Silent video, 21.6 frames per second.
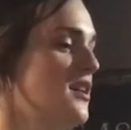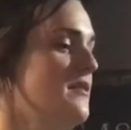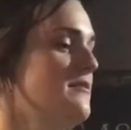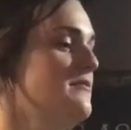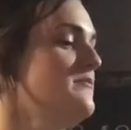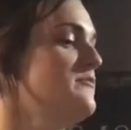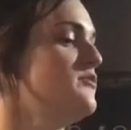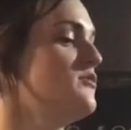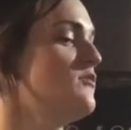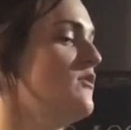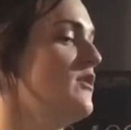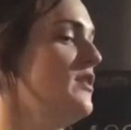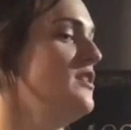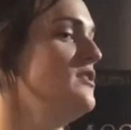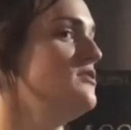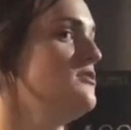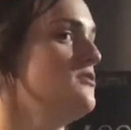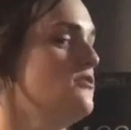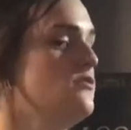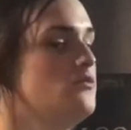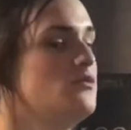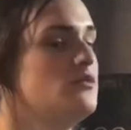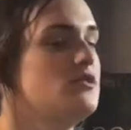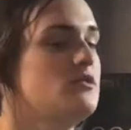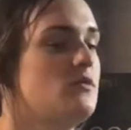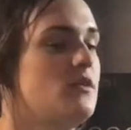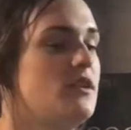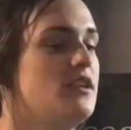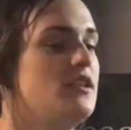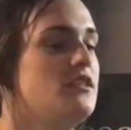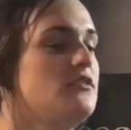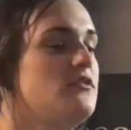I'm 22, almost
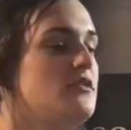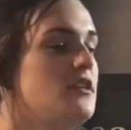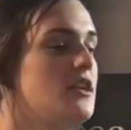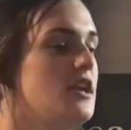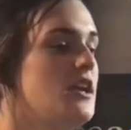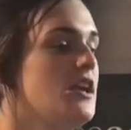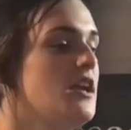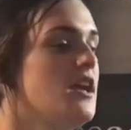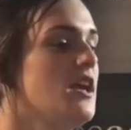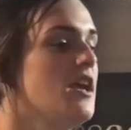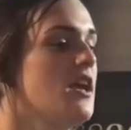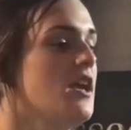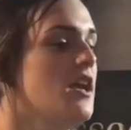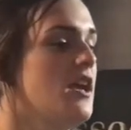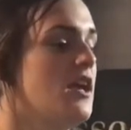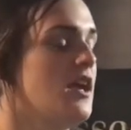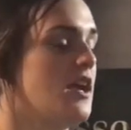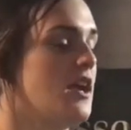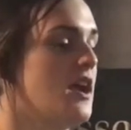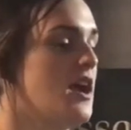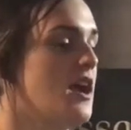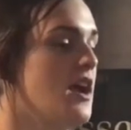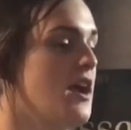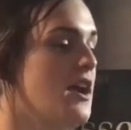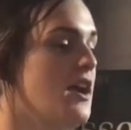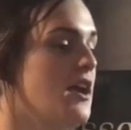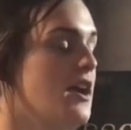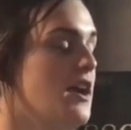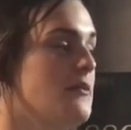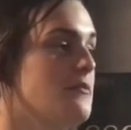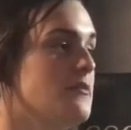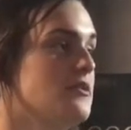23.
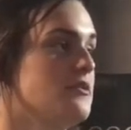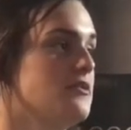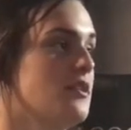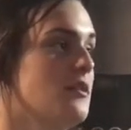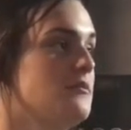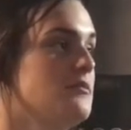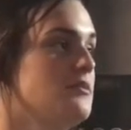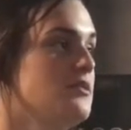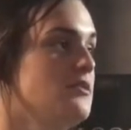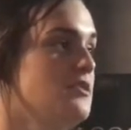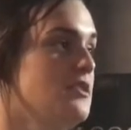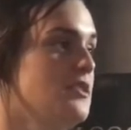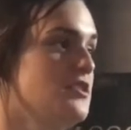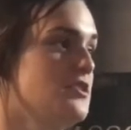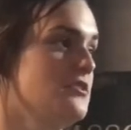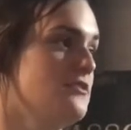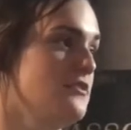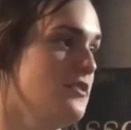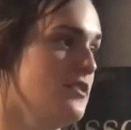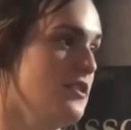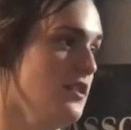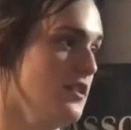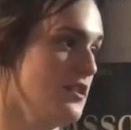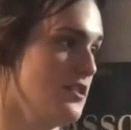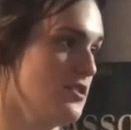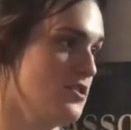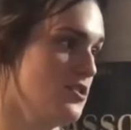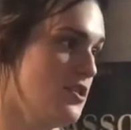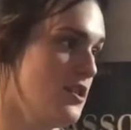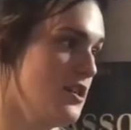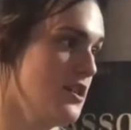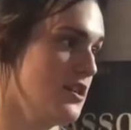I am a substitute teacher for the
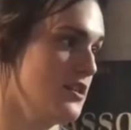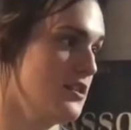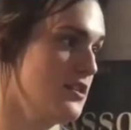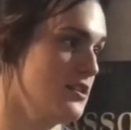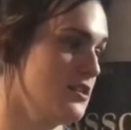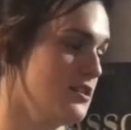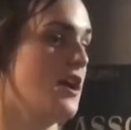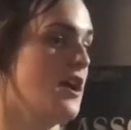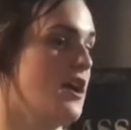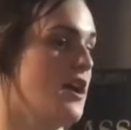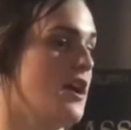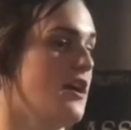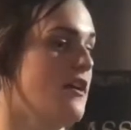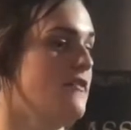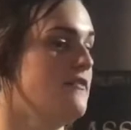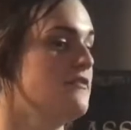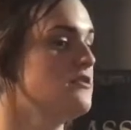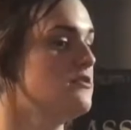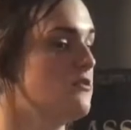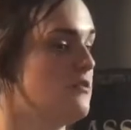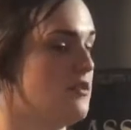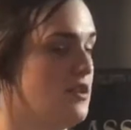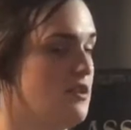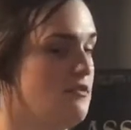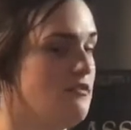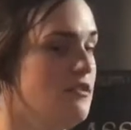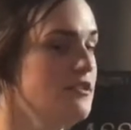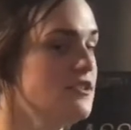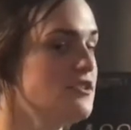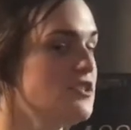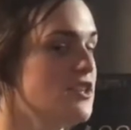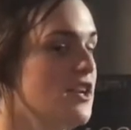district. I have
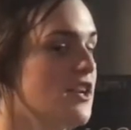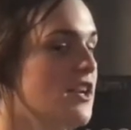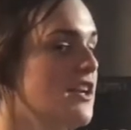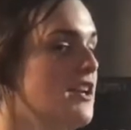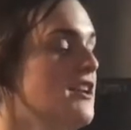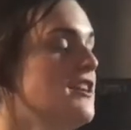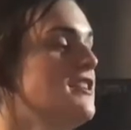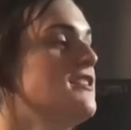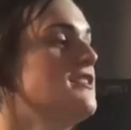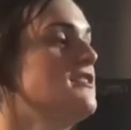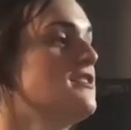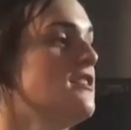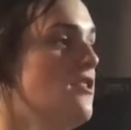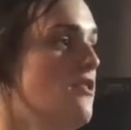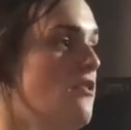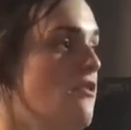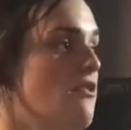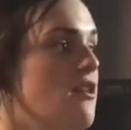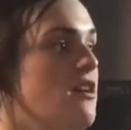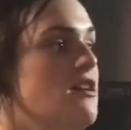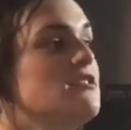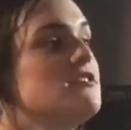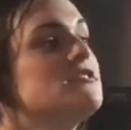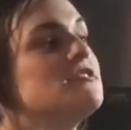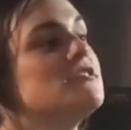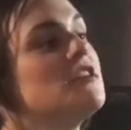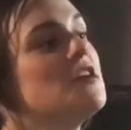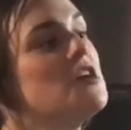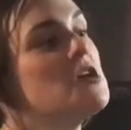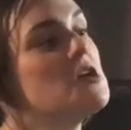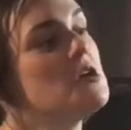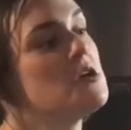21 chickens, a horse,
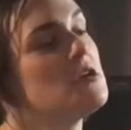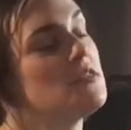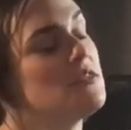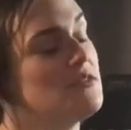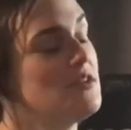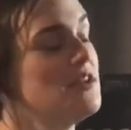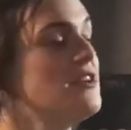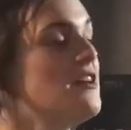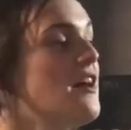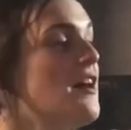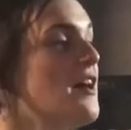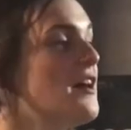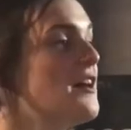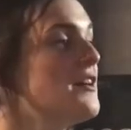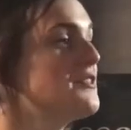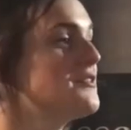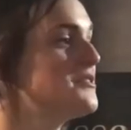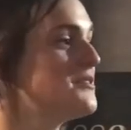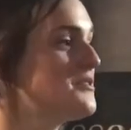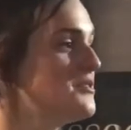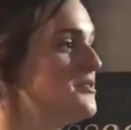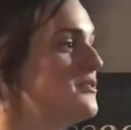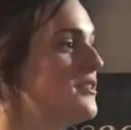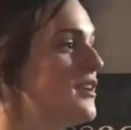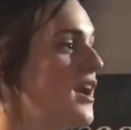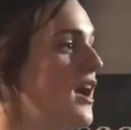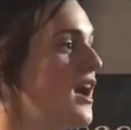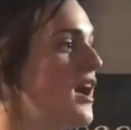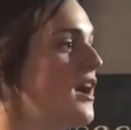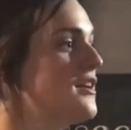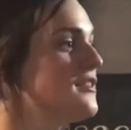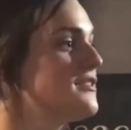3 dogs, 2
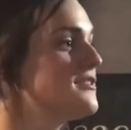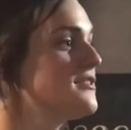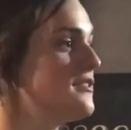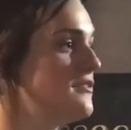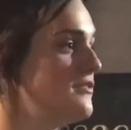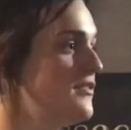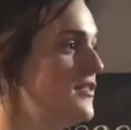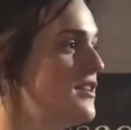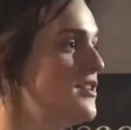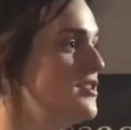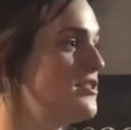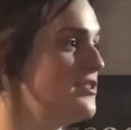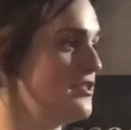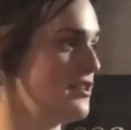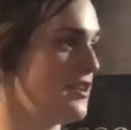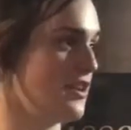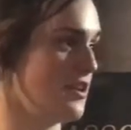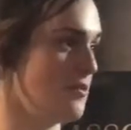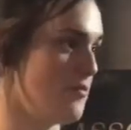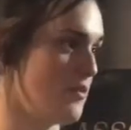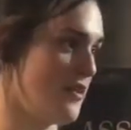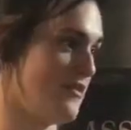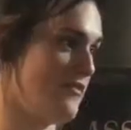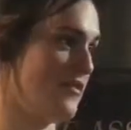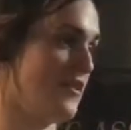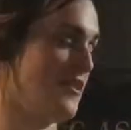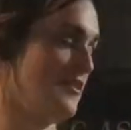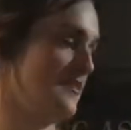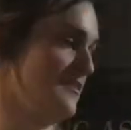cats, a fish, and a boyfriend.